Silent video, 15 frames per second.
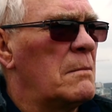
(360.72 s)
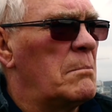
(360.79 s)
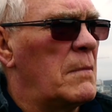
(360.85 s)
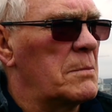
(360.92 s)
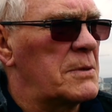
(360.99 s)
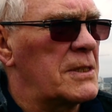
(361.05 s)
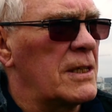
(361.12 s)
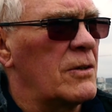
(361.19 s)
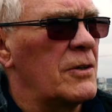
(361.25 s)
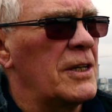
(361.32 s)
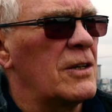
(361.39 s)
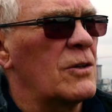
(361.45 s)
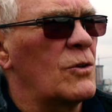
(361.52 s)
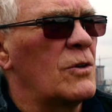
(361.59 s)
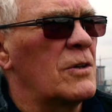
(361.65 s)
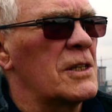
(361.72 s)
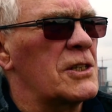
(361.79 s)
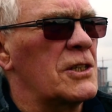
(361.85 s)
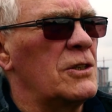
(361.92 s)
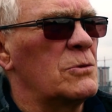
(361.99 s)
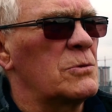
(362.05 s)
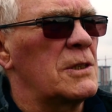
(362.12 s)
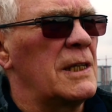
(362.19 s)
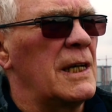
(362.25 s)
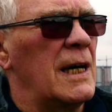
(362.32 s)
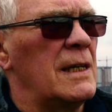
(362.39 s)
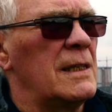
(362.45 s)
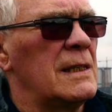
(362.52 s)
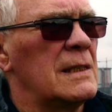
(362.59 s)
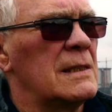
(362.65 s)
Mum said, "Oh, you're not going to school
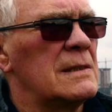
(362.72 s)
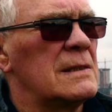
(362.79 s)
today."